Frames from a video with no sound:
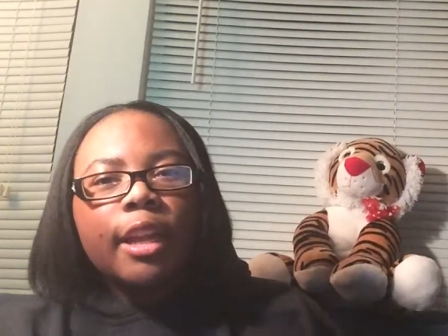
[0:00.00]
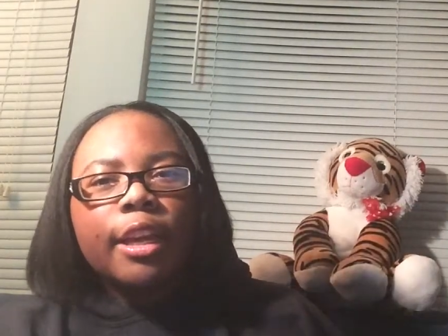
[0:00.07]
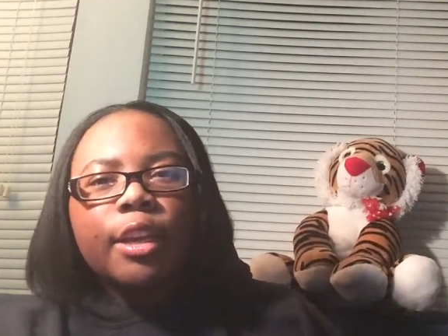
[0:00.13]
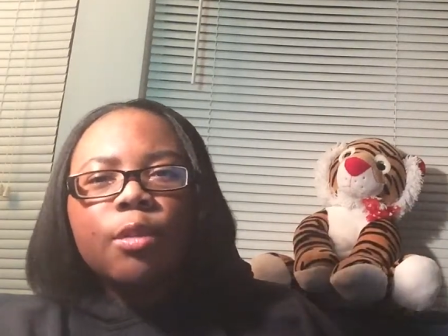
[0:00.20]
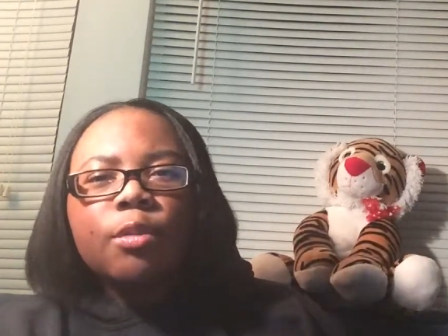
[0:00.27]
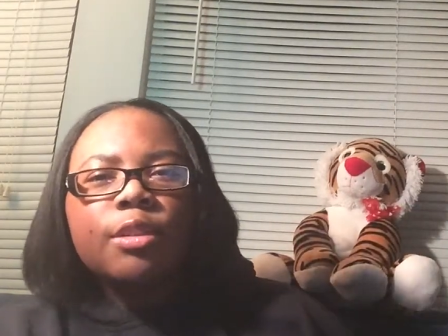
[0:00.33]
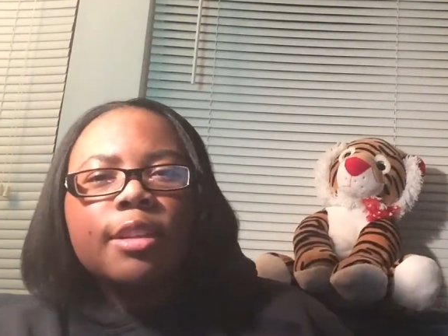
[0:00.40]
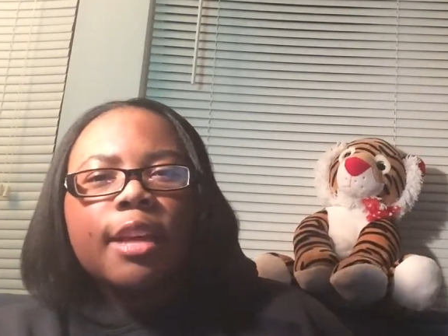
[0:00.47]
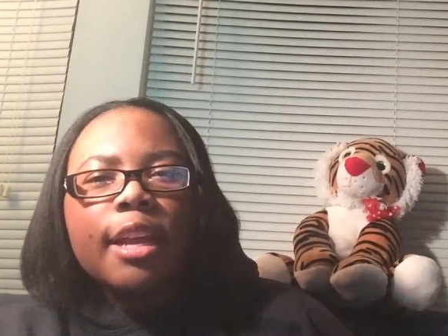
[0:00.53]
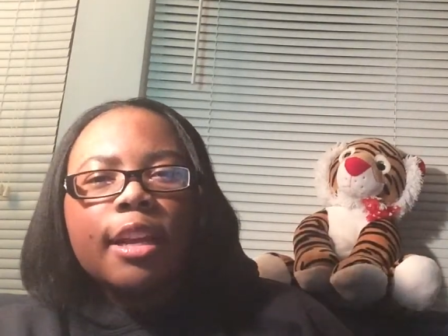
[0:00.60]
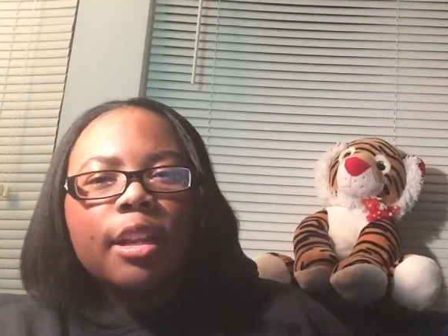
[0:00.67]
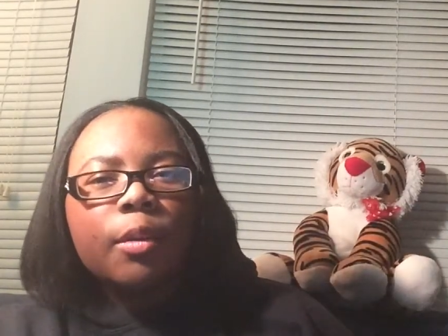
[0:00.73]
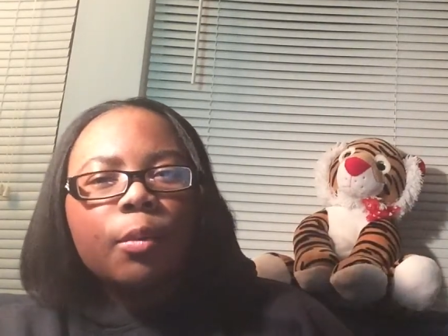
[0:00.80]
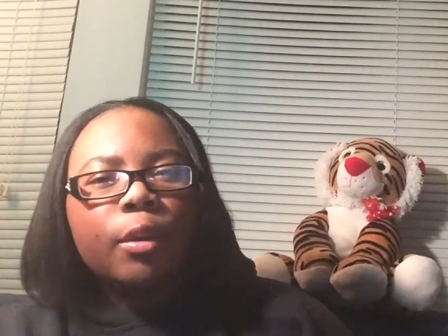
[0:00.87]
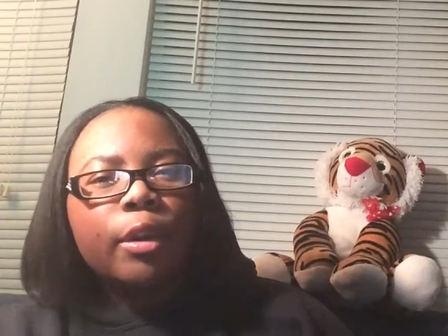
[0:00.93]
Like, you just had
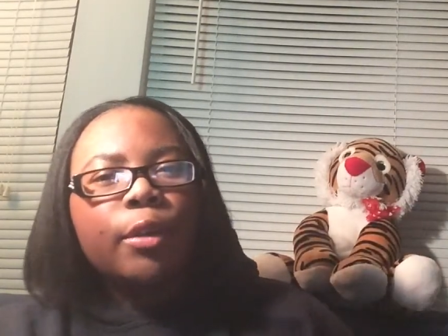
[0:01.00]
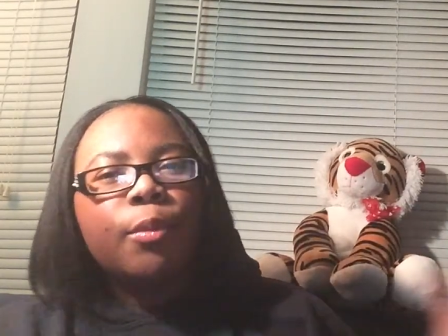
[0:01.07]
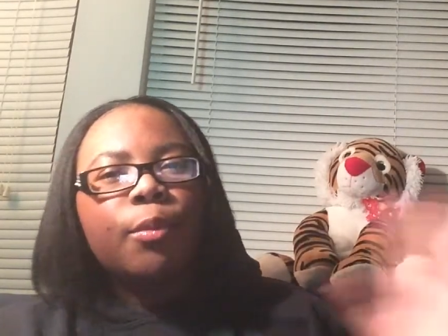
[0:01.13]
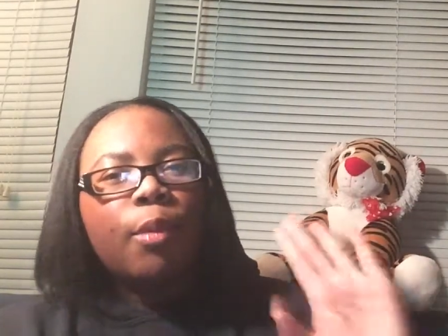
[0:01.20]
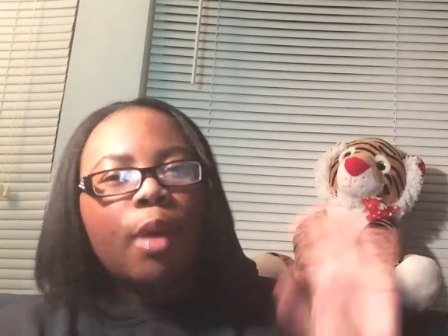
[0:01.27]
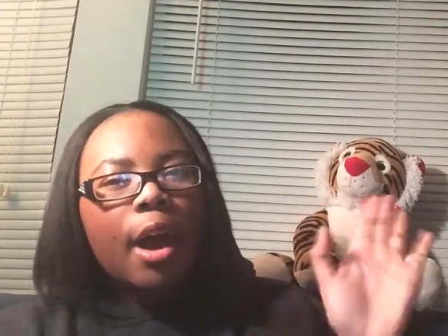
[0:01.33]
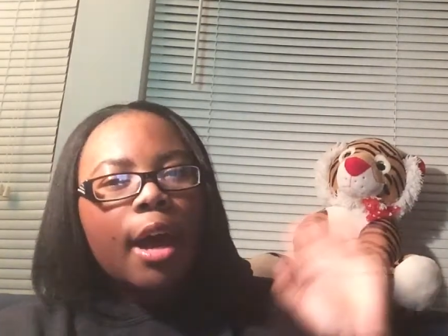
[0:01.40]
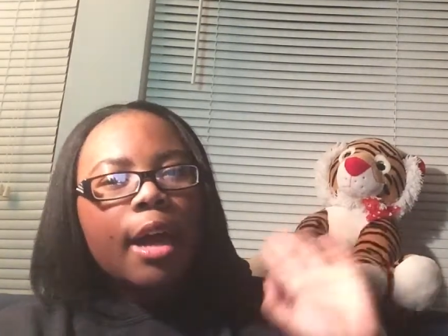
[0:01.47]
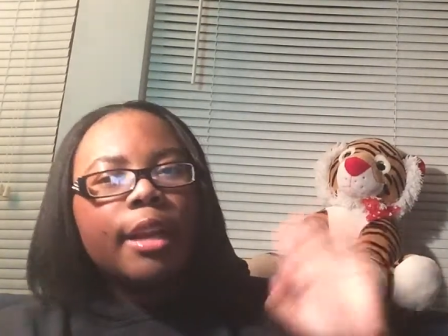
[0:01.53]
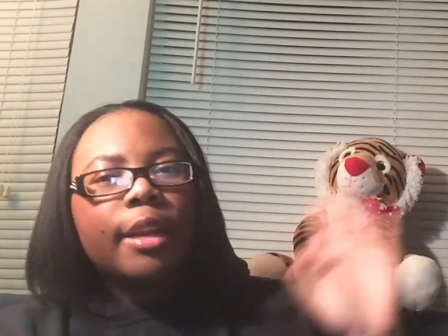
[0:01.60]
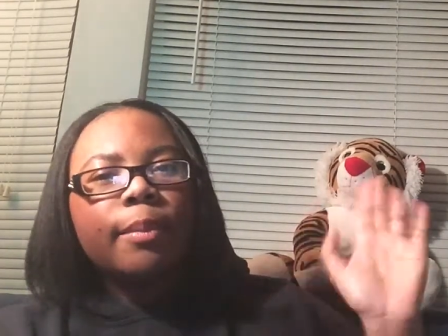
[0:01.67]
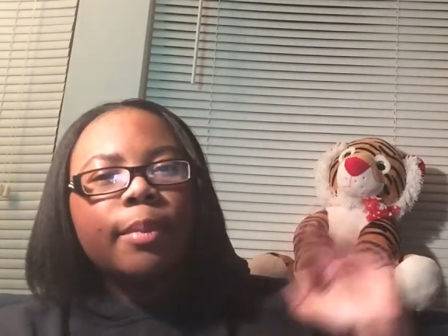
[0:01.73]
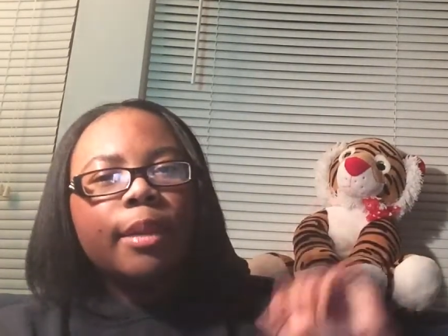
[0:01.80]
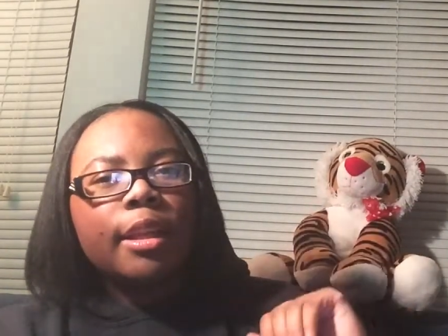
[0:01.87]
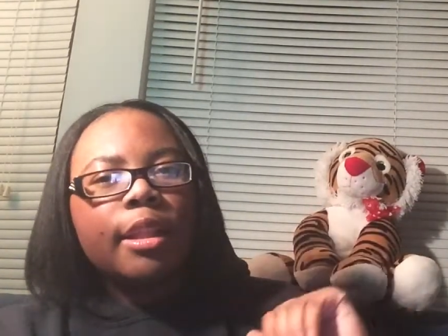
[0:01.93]
to rewind
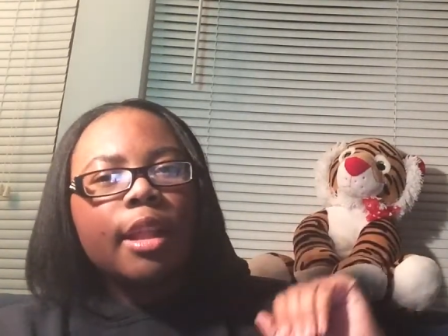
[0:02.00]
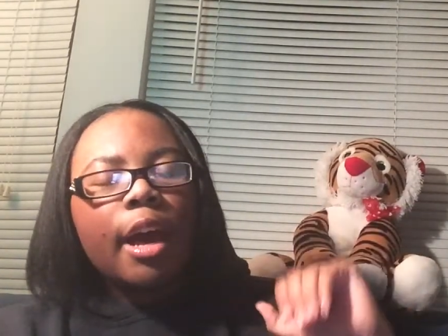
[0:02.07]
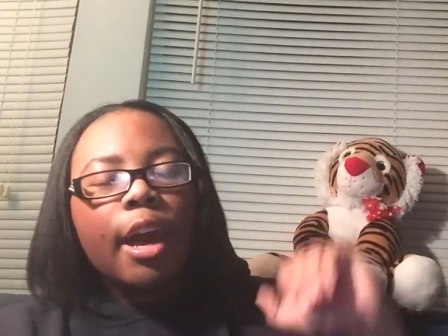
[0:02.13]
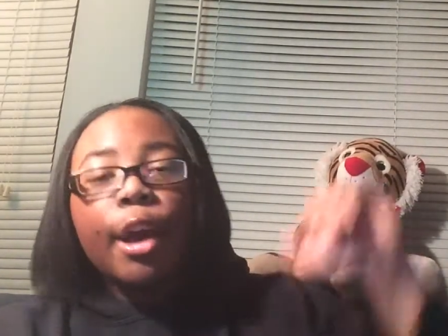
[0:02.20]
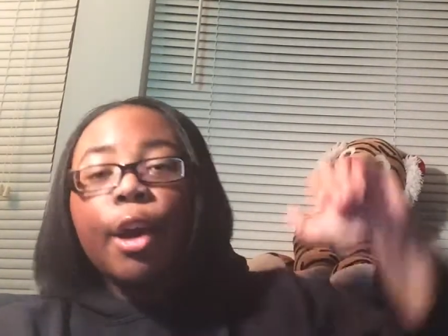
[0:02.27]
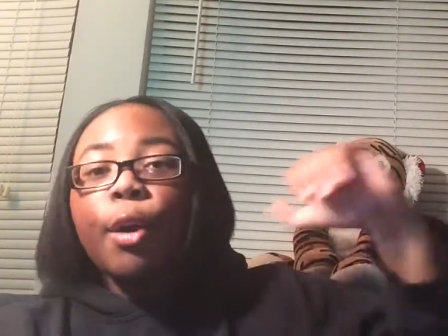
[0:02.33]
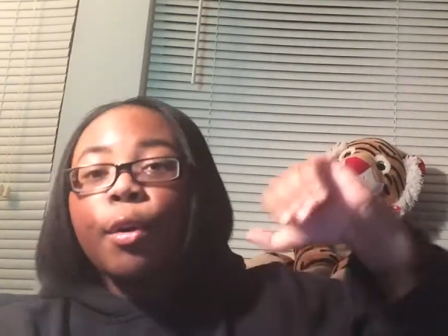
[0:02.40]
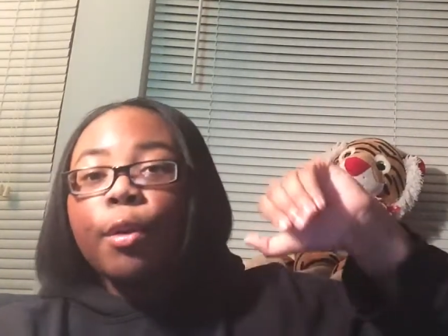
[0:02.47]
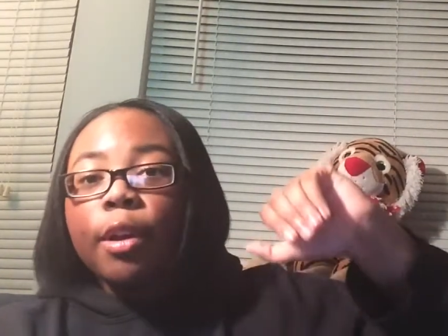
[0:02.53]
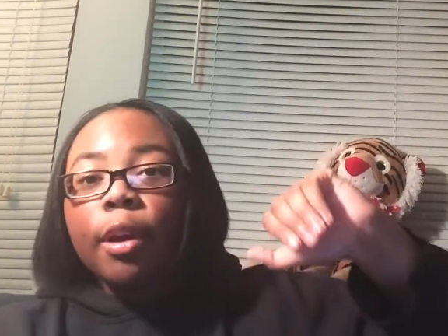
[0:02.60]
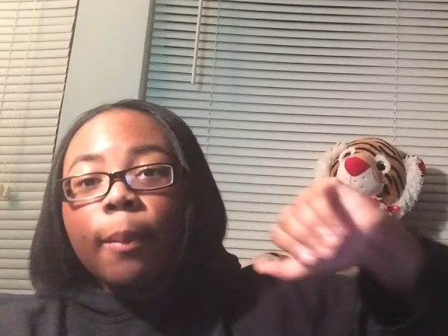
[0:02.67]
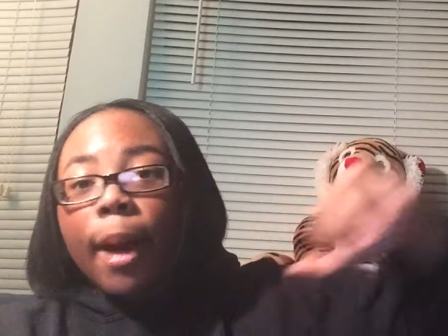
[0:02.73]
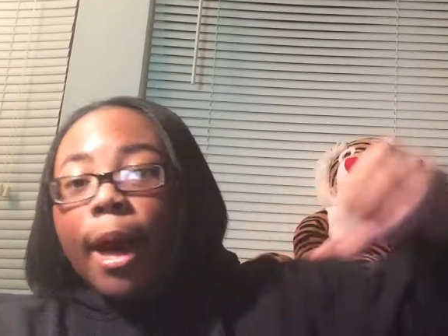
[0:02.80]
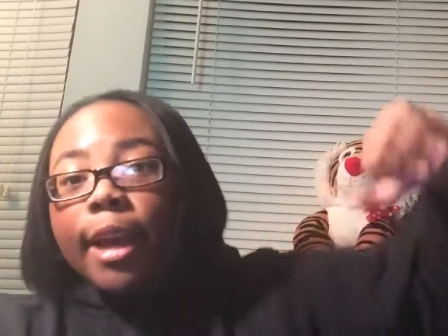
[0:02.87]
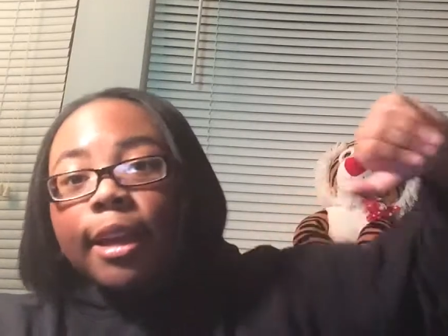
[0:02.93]
and be like, hold
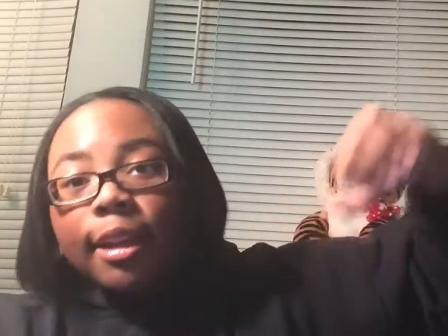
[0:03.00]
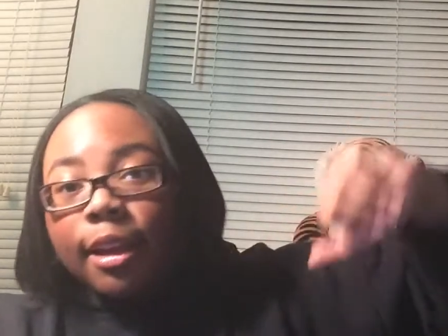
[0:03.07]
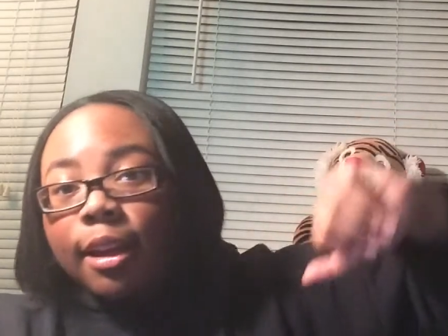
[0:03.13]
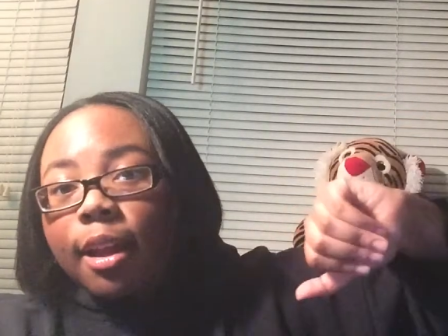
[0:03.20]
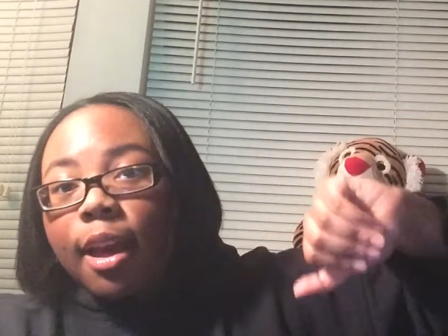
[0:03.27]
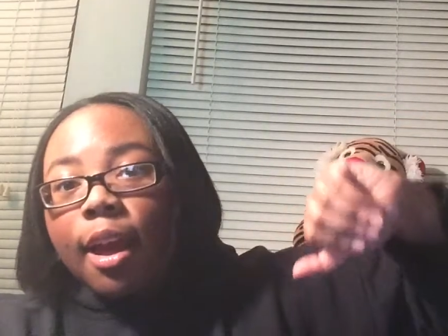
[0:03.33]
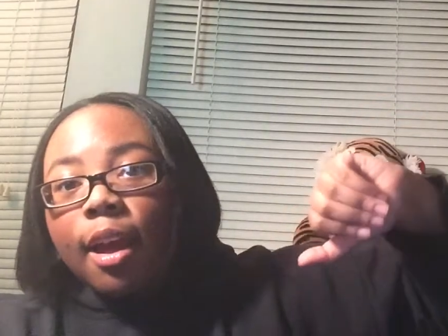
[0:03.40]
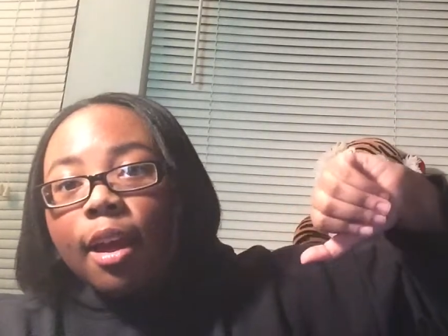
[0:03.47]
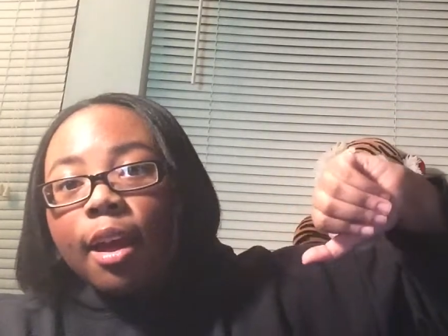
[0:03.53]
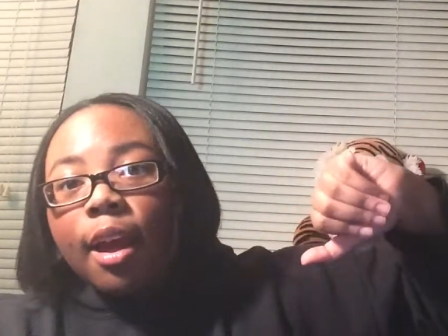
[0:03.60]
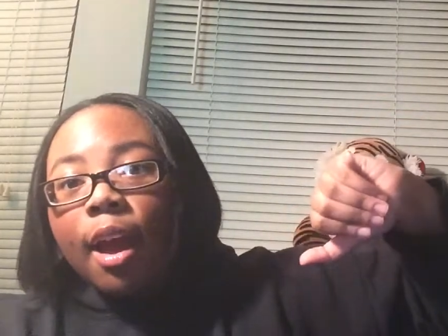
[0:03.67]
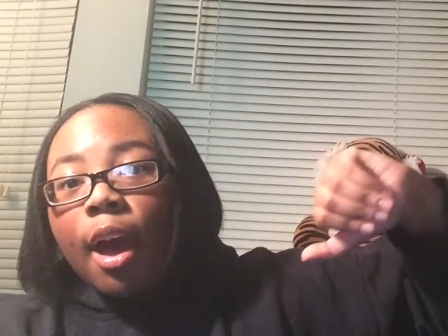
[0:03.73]
up, I did that?